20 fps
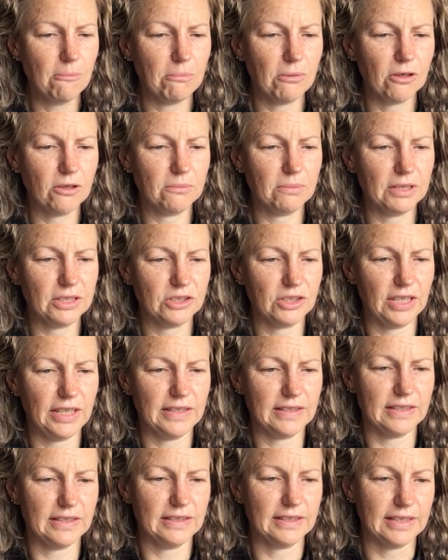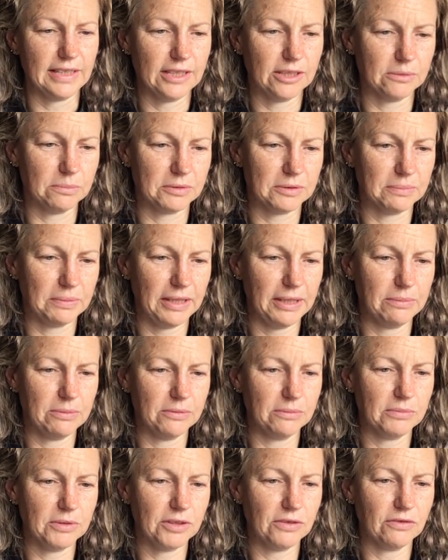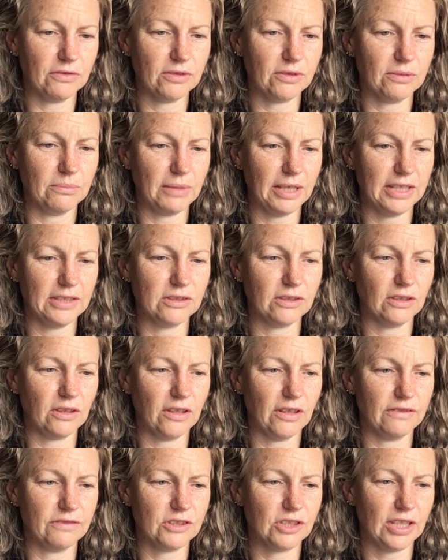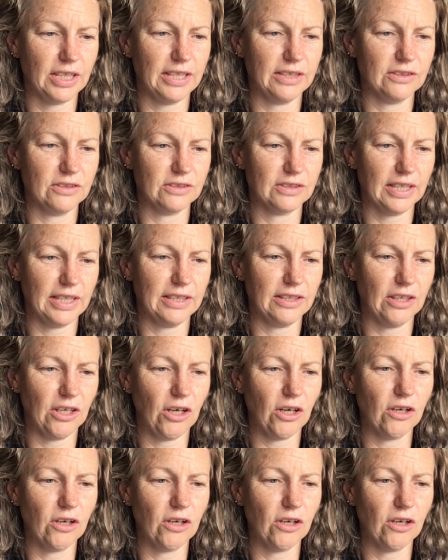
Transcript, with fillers: Bottle brush essence helps people move through major life changes and the